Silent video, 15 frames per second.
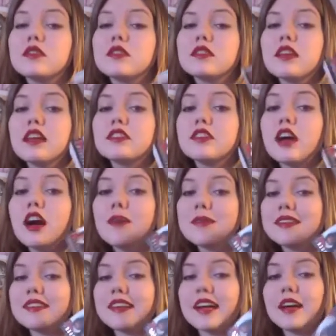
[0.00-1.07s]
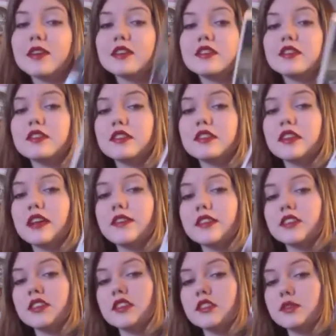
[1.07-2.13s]
/ are missing out, because you still have the
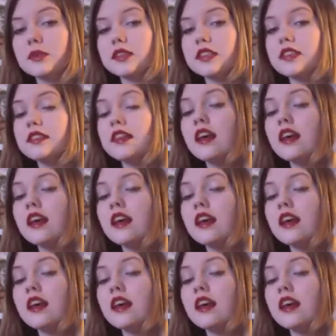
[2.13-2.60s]
chance to read this,